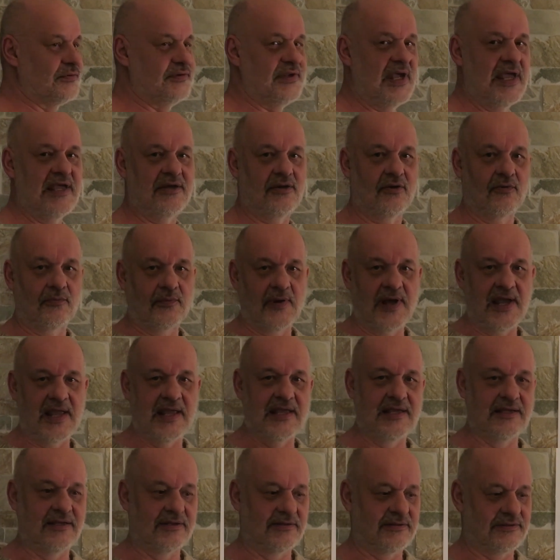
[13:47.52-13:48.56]
to take
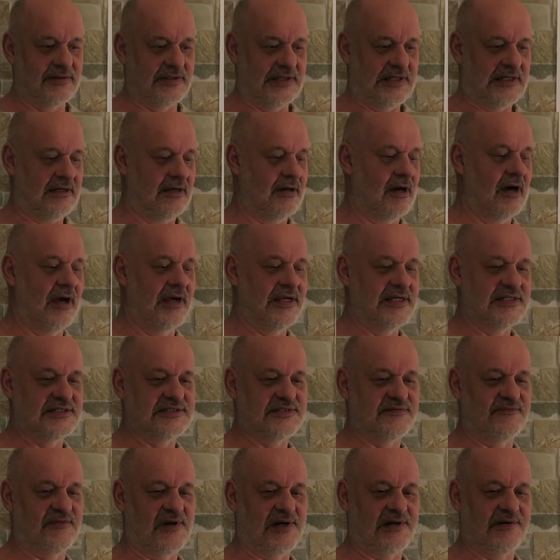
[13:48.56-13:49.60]
away the
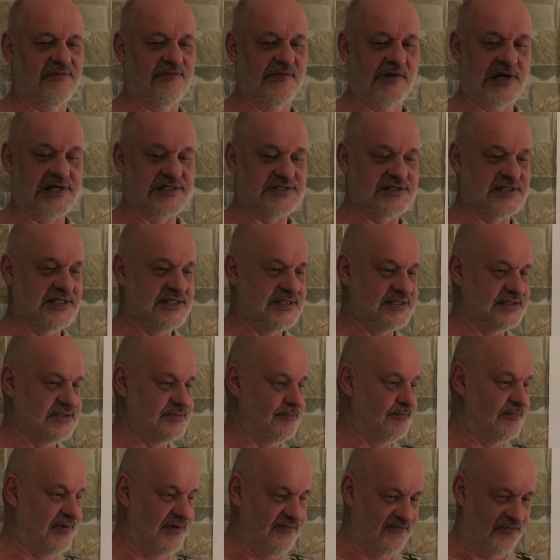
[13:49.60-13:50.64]
highest frequencies
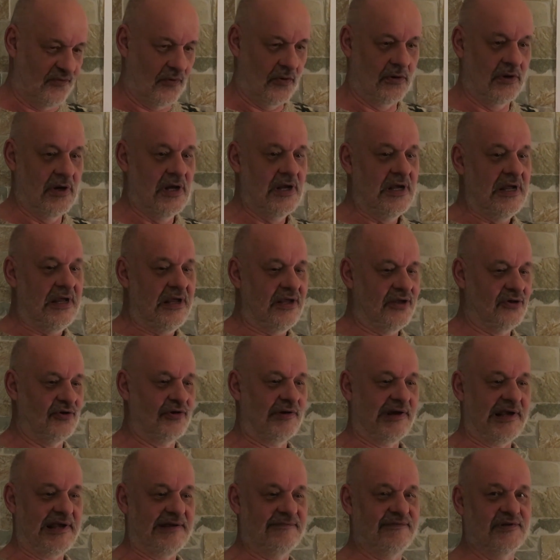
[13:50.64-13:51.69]
before
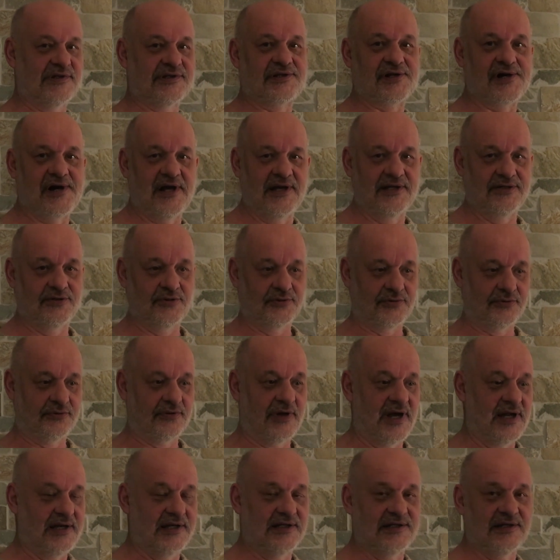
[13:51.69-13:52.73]
you even try to
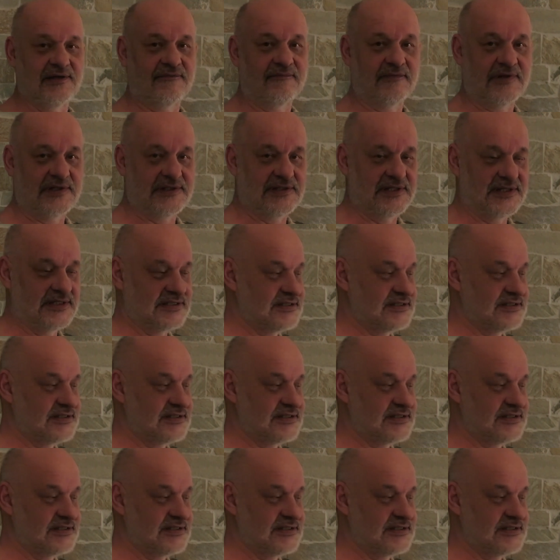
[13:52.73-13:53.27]
do anything with